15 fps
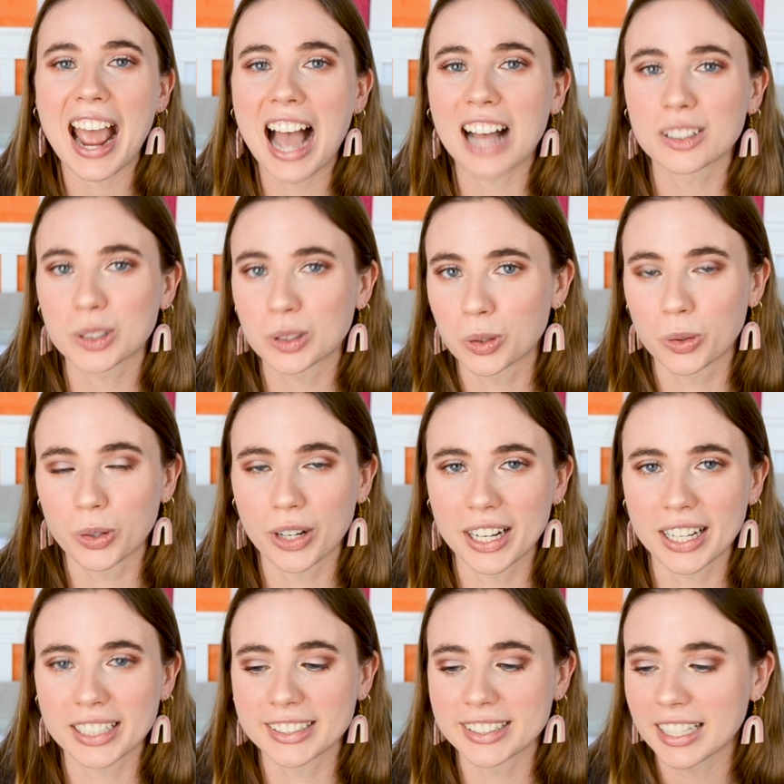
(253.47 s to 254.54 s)
our
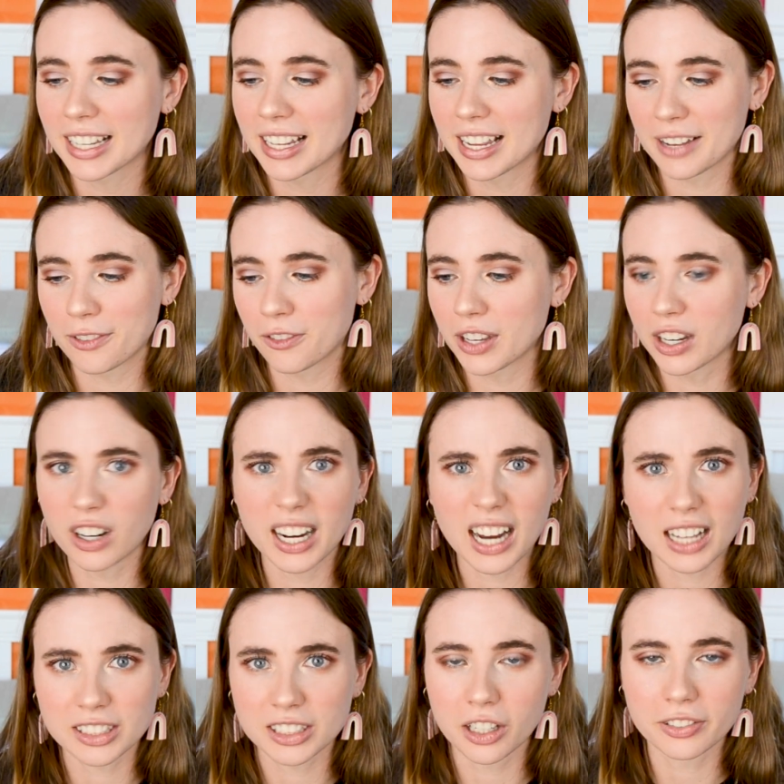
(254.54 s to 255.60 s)
stories, figuring
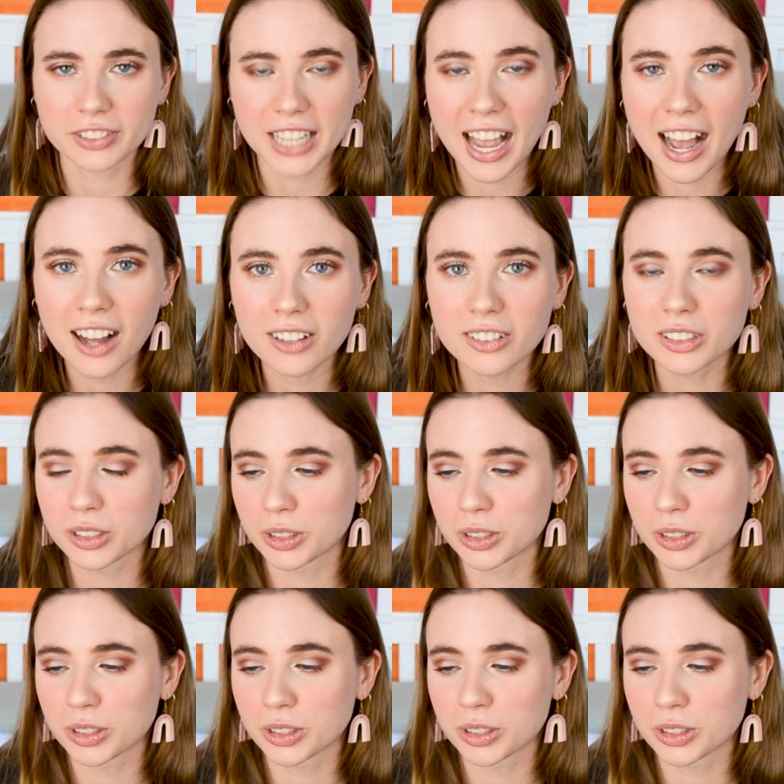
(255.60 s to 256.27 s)
ourselves out.